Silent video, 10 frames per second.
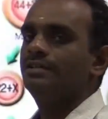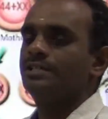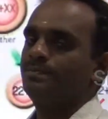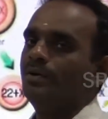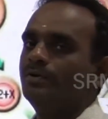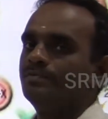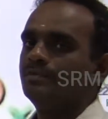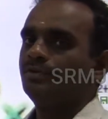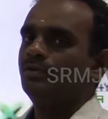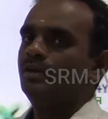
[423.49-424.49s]

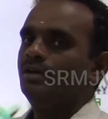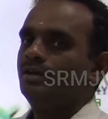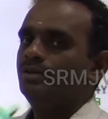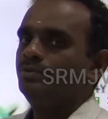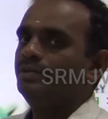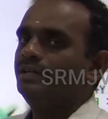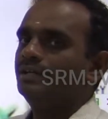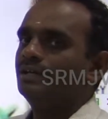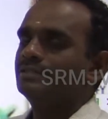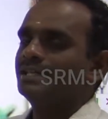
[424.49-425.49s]
sperm.
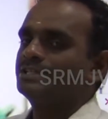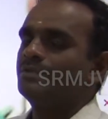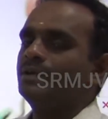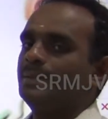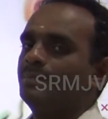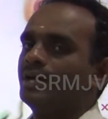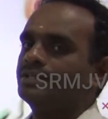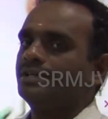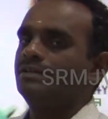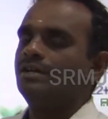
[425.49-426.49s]
During uh, sexual
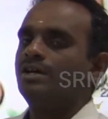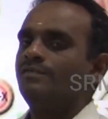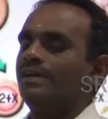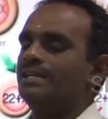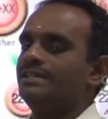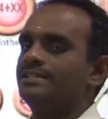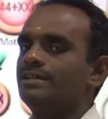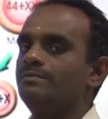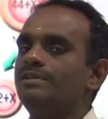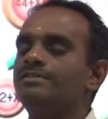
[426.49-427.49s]
reproduction,
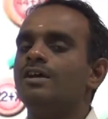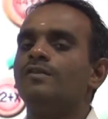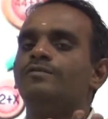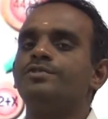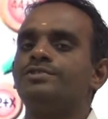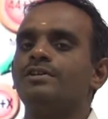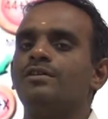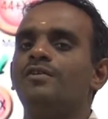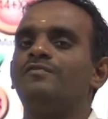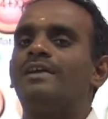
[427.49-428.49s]
fertilization means fusion
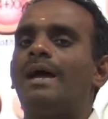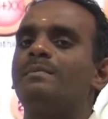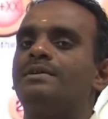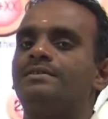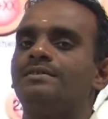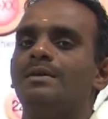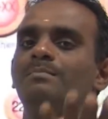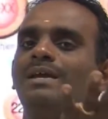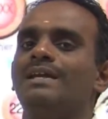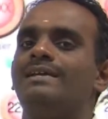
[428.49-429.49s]
of gametes,
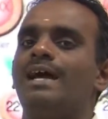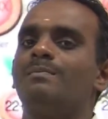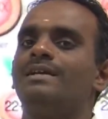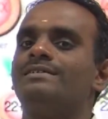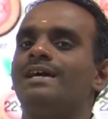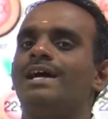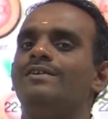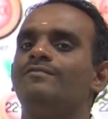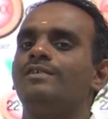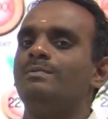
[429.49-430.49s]
male gametes
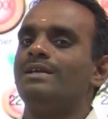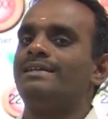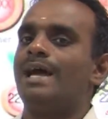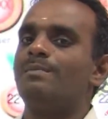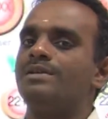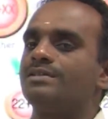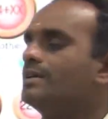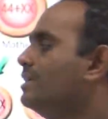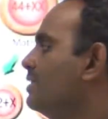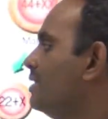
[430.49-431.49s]
and female gamete.
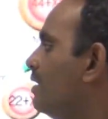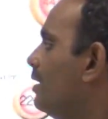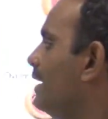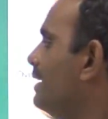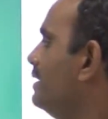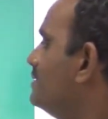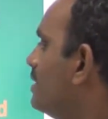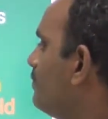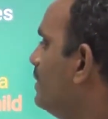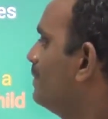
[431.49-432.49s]
Egg is
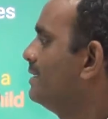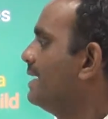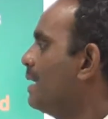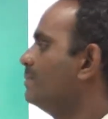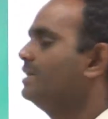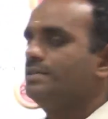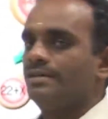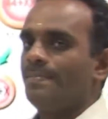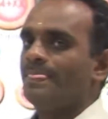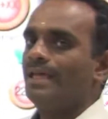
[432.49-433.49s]
the female
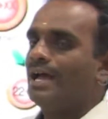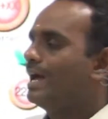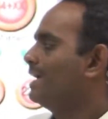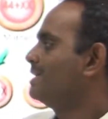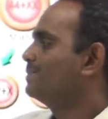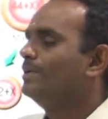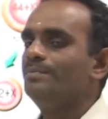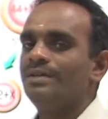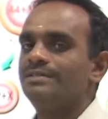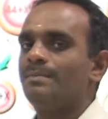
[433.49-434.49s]
gamete and
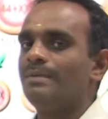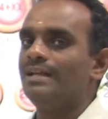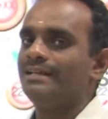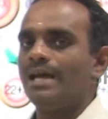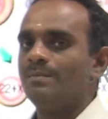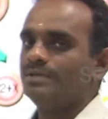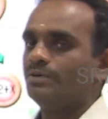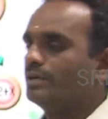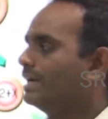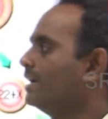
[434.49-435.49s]
sperm is the male
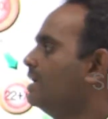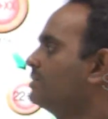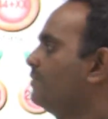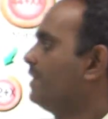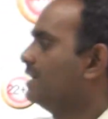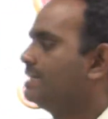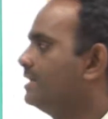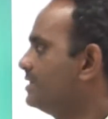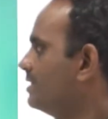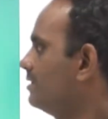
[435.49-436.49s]
gamete. Okay, so
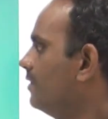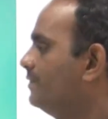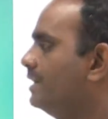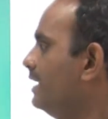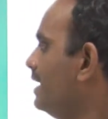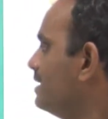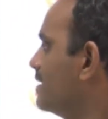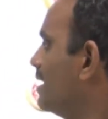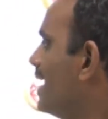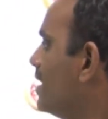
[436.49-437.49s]
fertilization of the
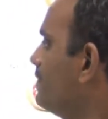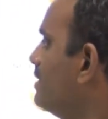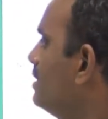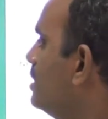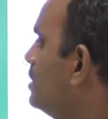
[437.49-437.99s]
egg having